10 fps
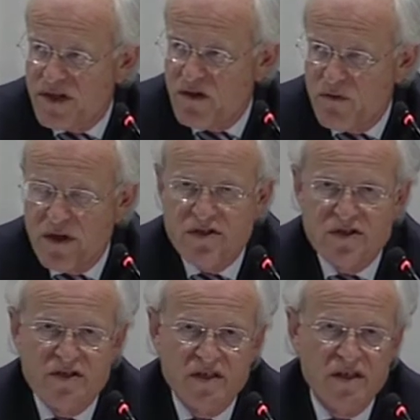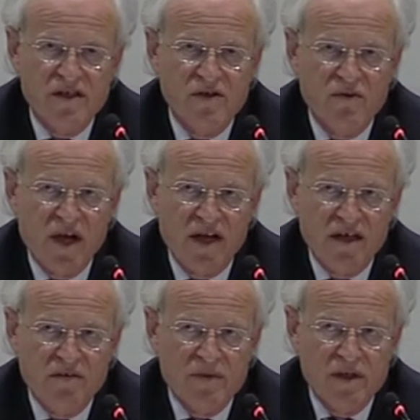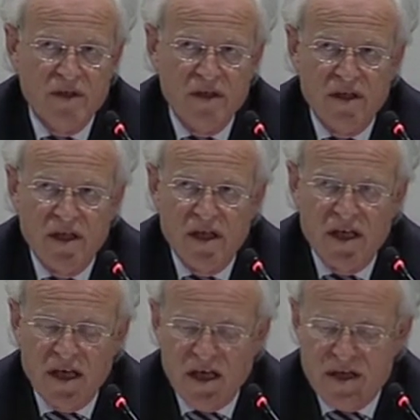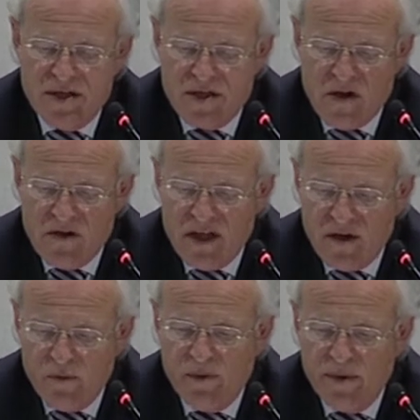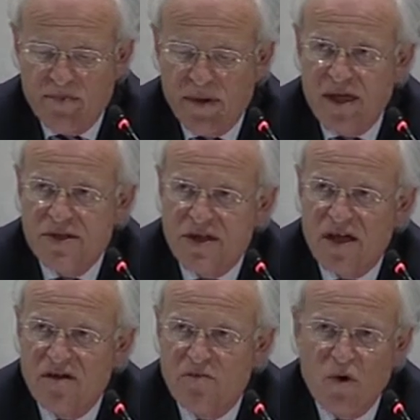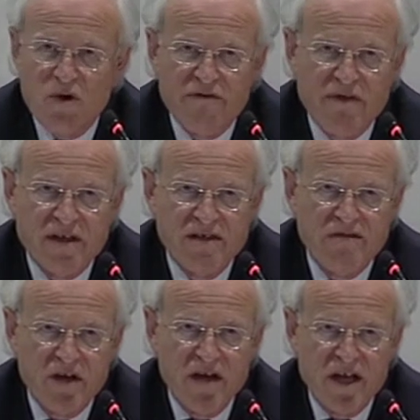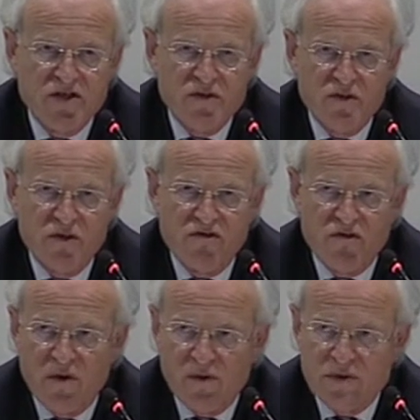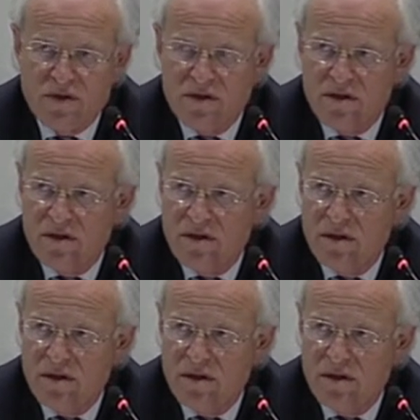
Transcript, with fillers: enriched uranium so that it will be placed under more effective international controls.